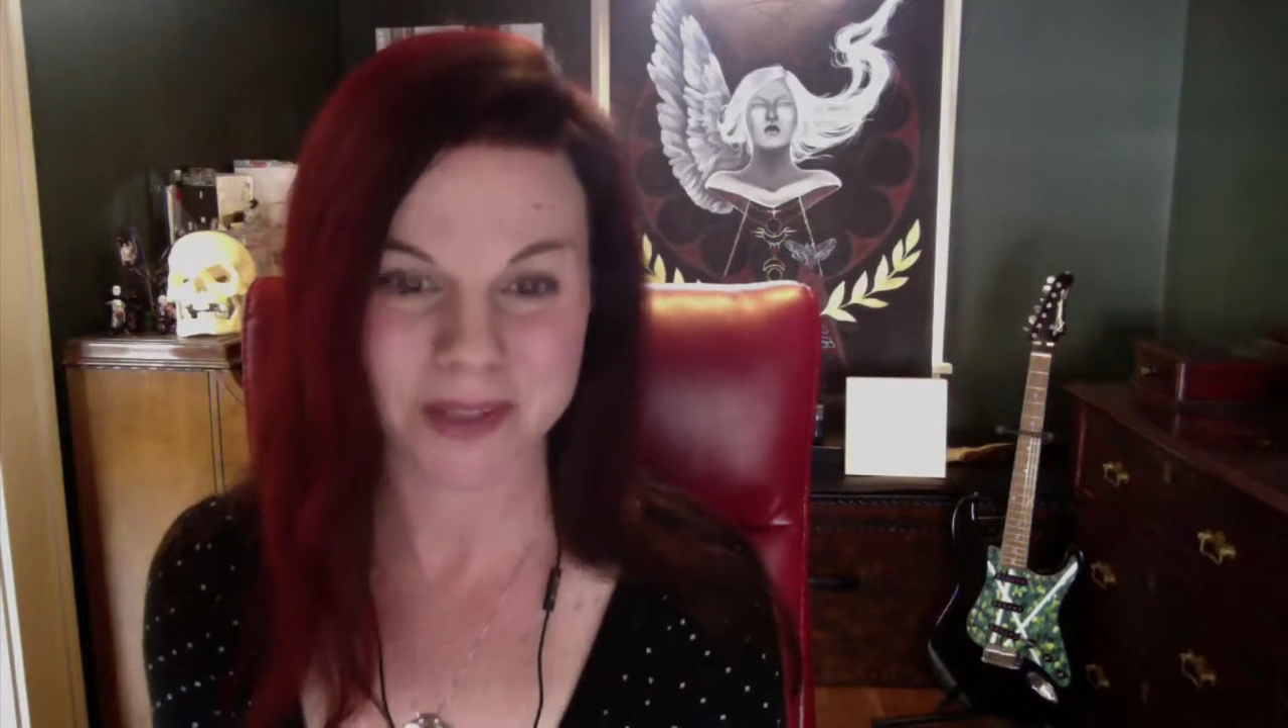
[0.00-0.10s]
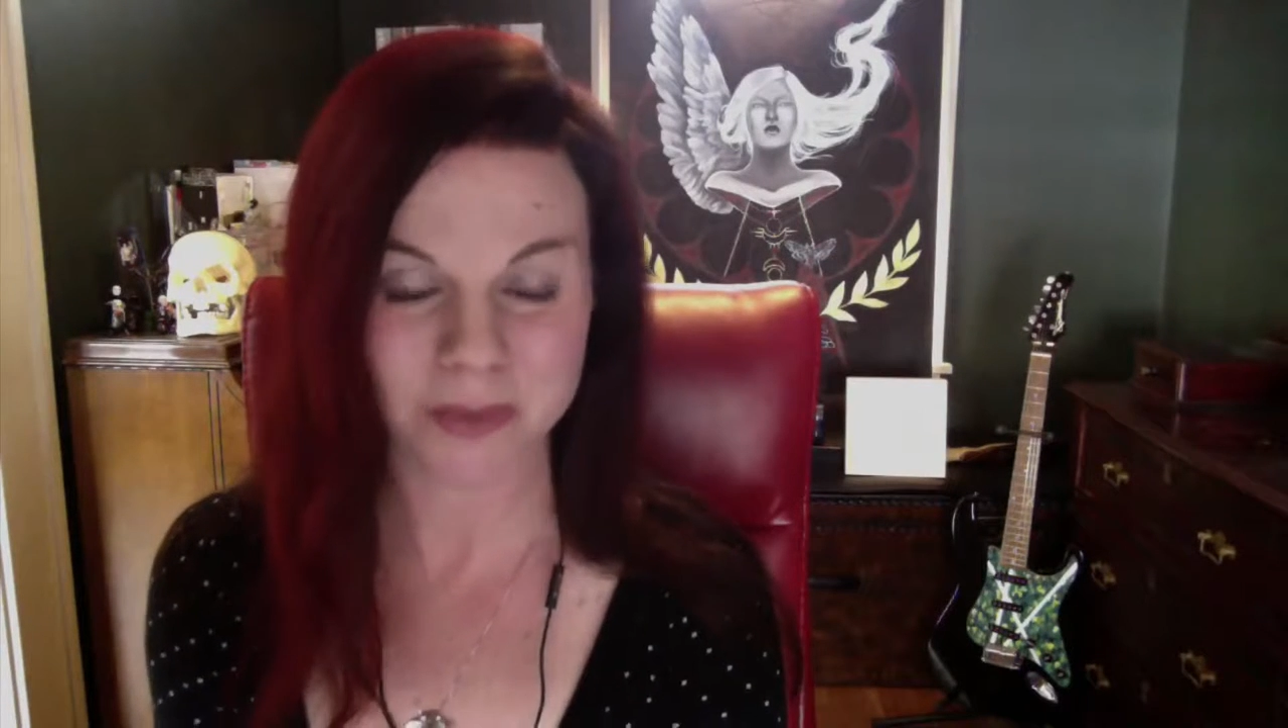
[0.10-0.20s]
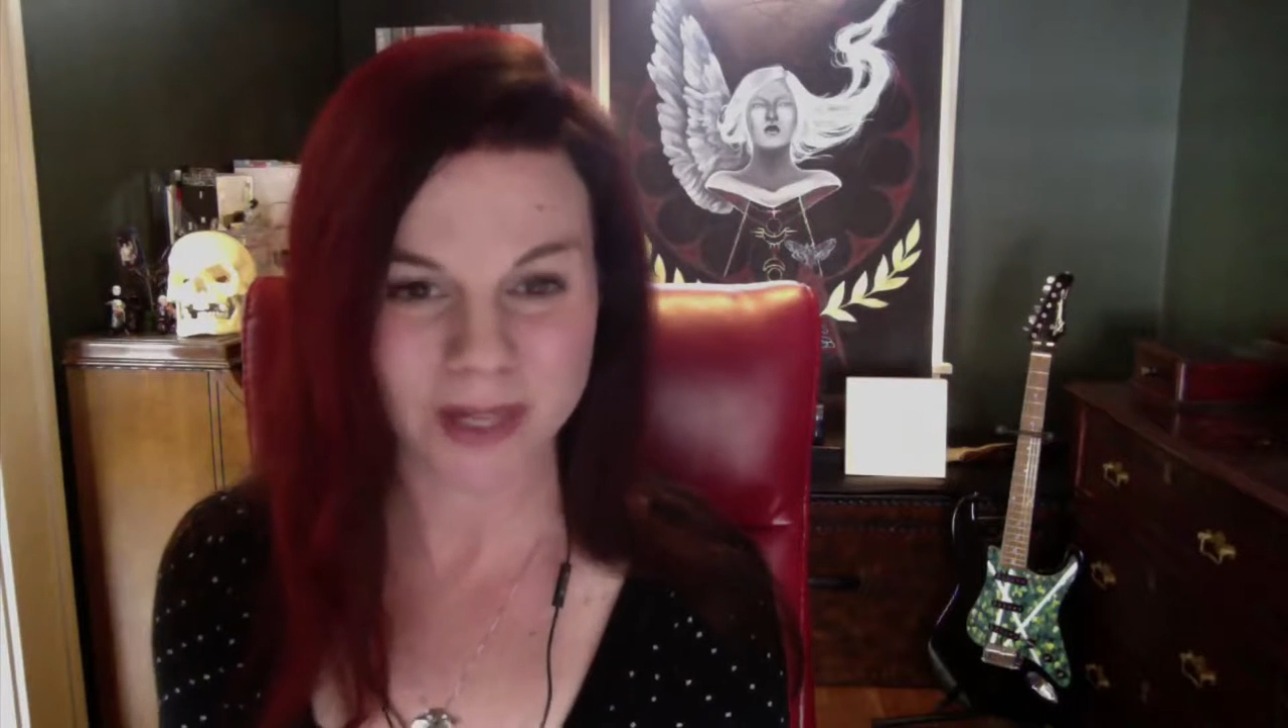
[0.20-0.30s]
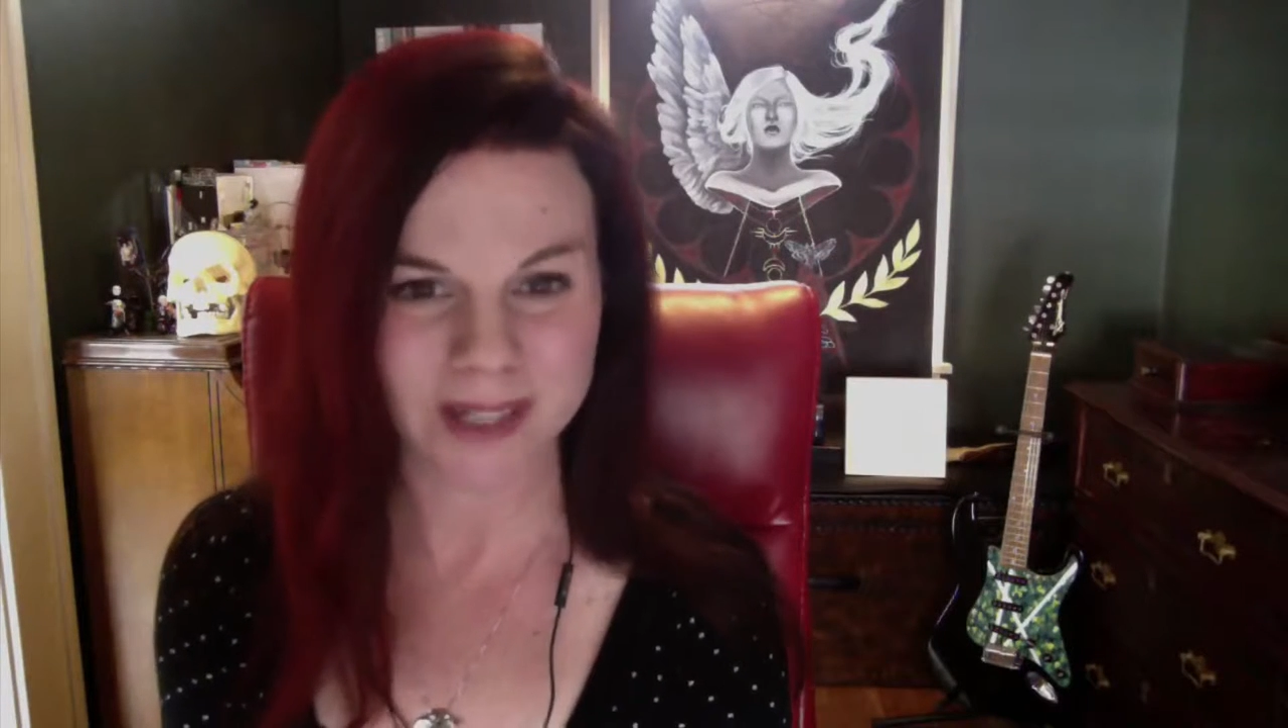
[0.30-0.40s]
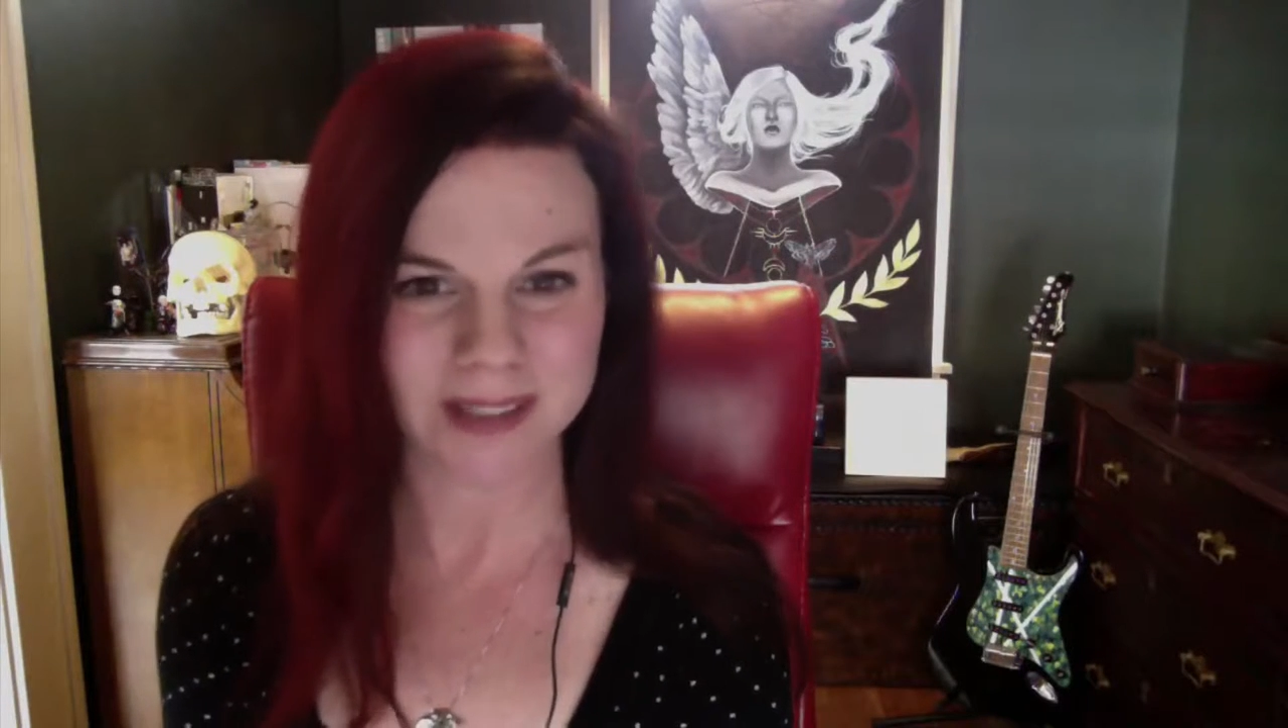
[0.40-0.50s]

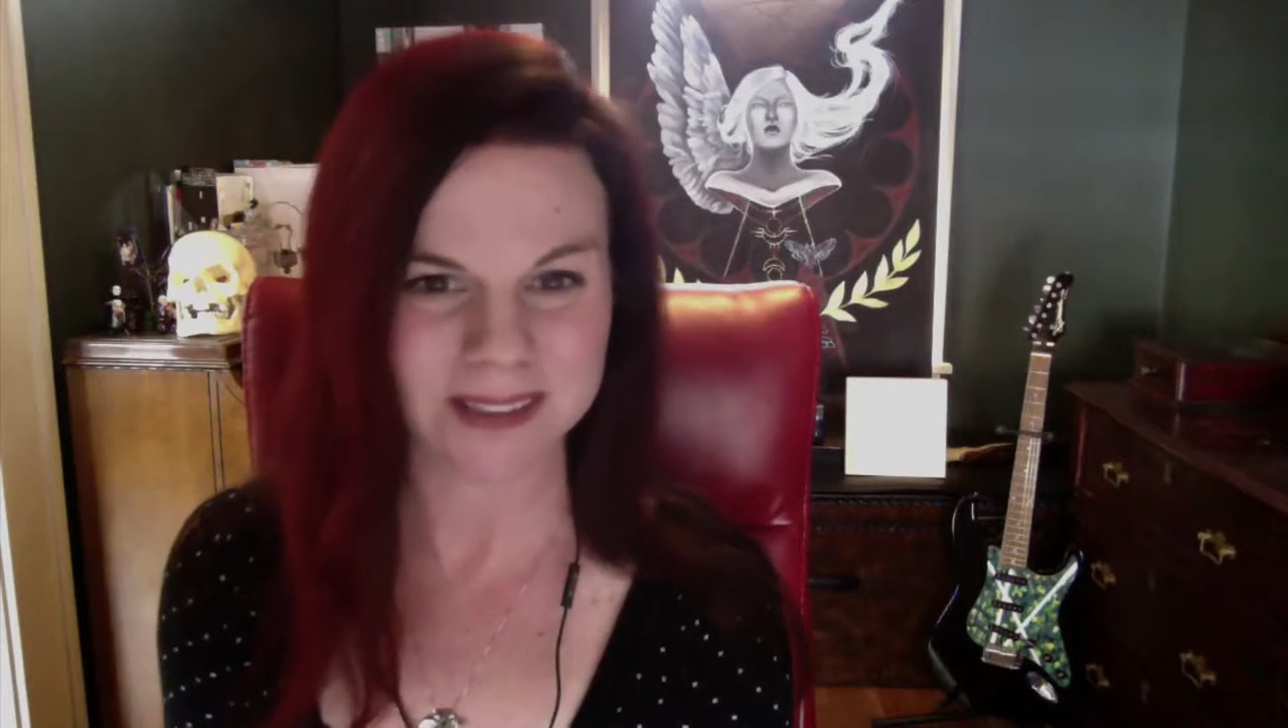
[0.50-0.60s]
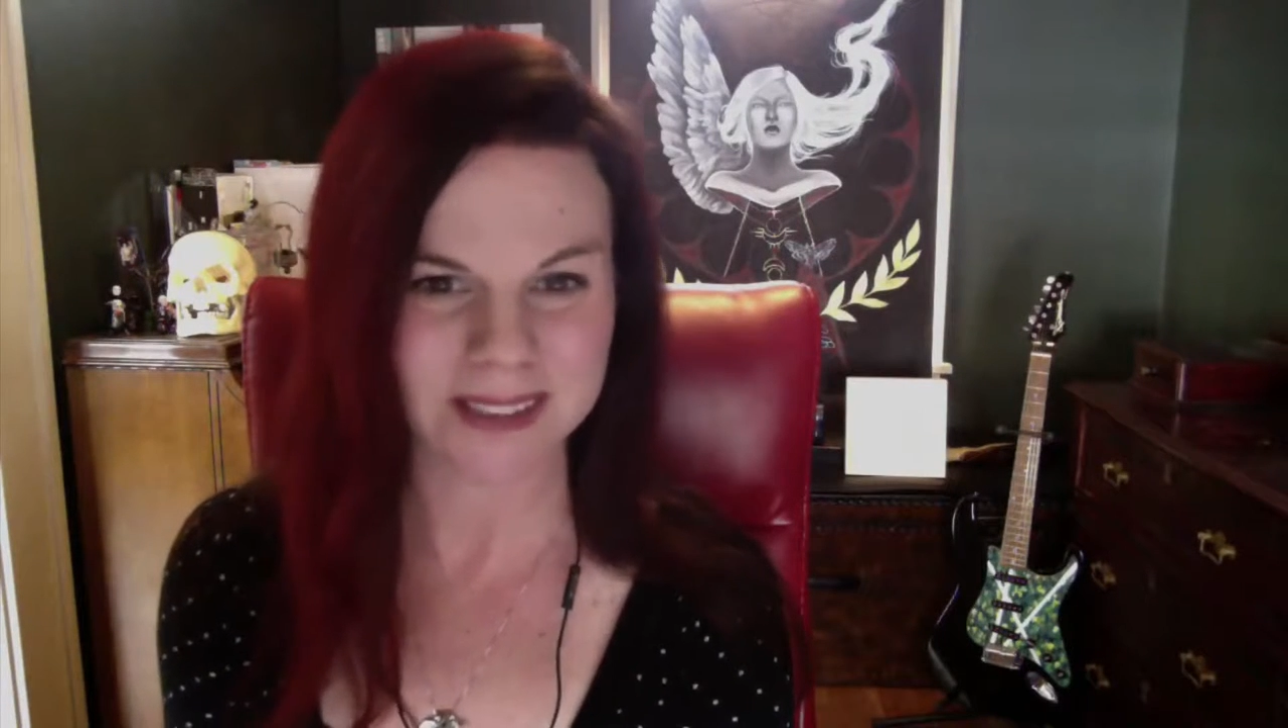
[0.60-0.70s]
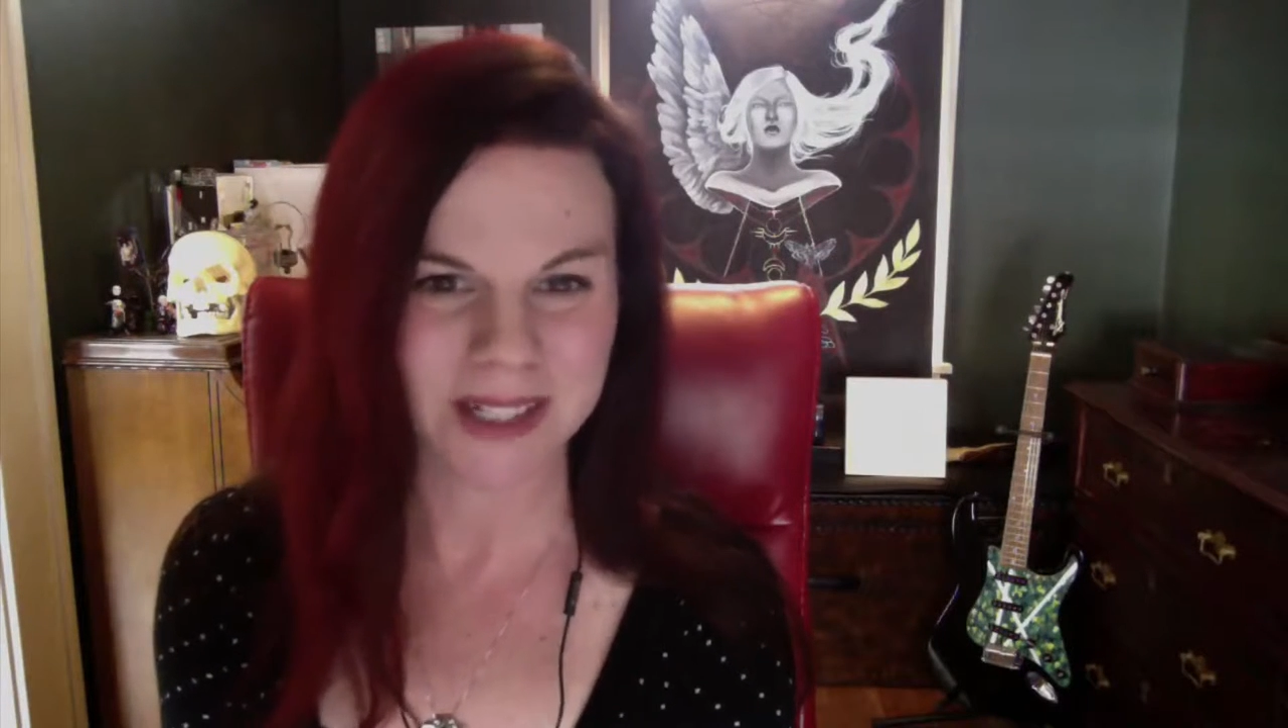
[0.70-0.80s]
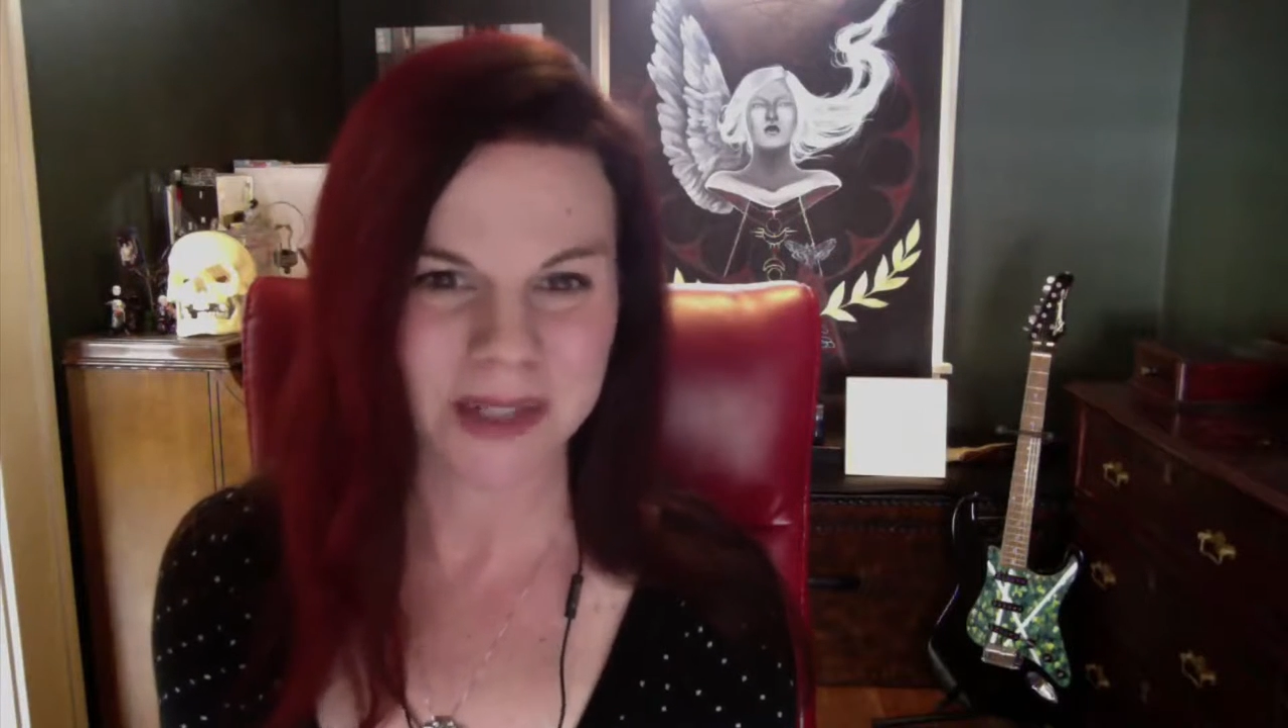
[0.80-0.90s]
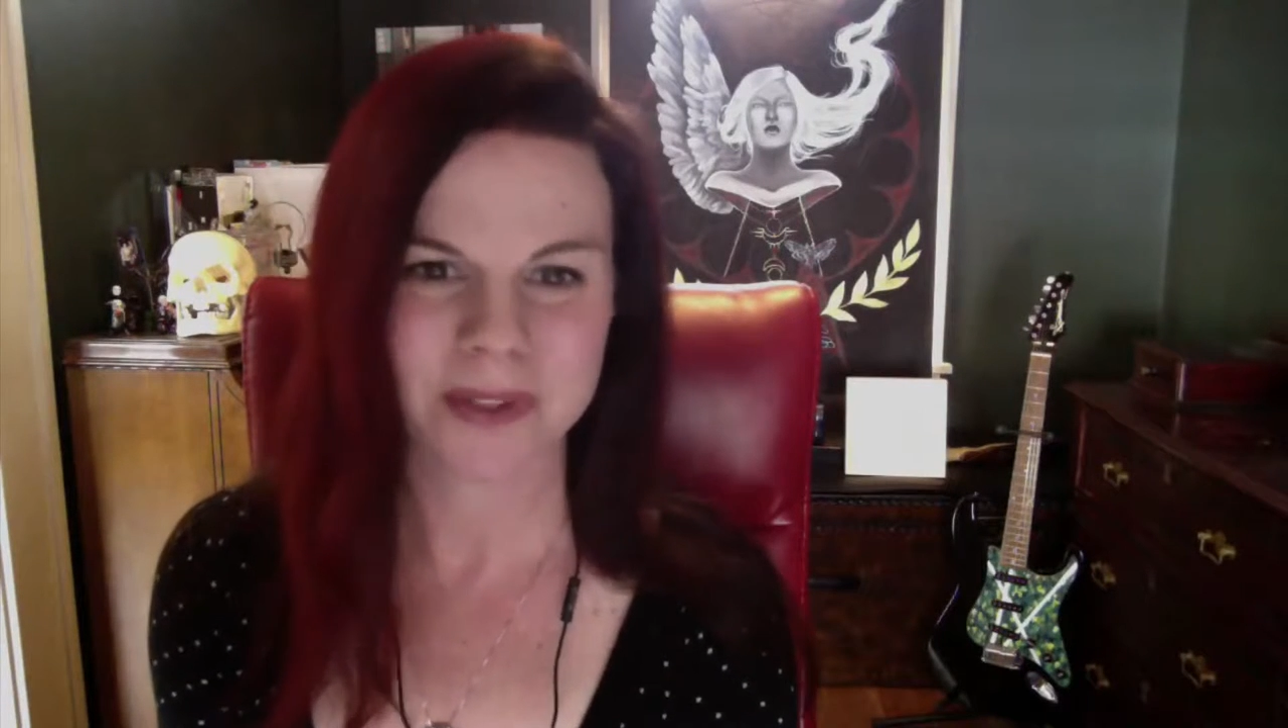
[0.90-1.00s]
as
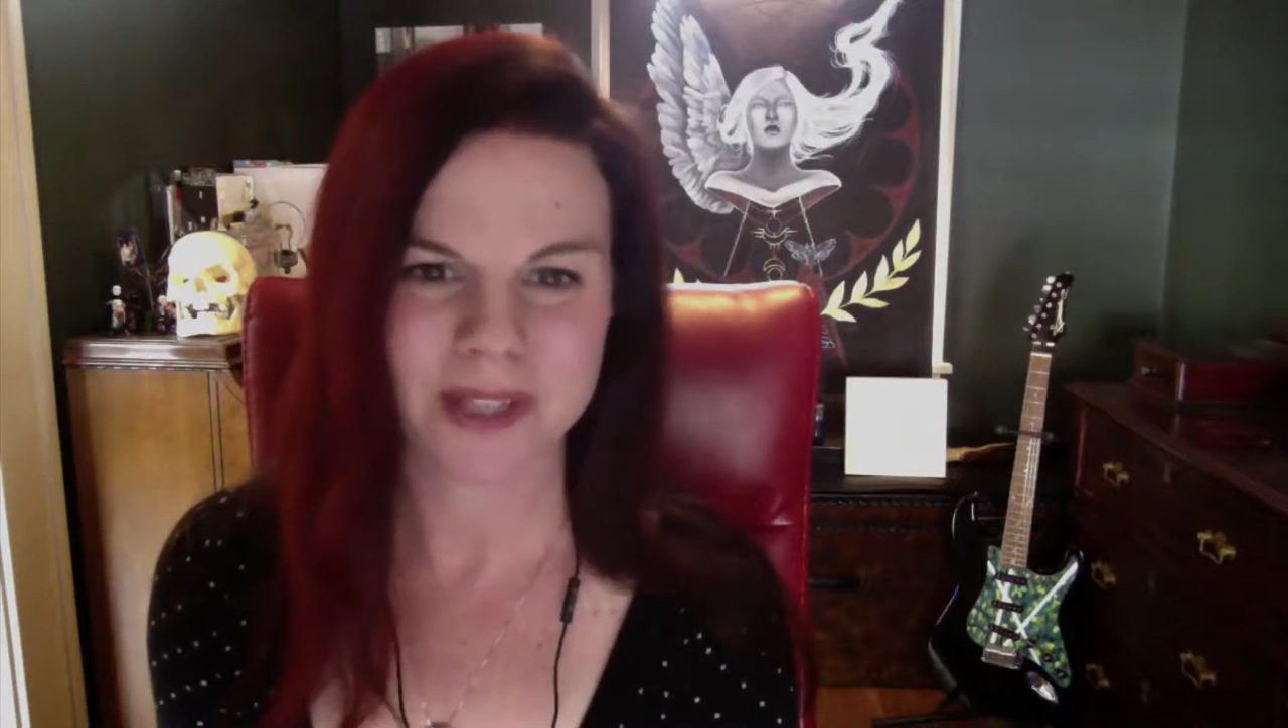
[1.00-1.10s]
well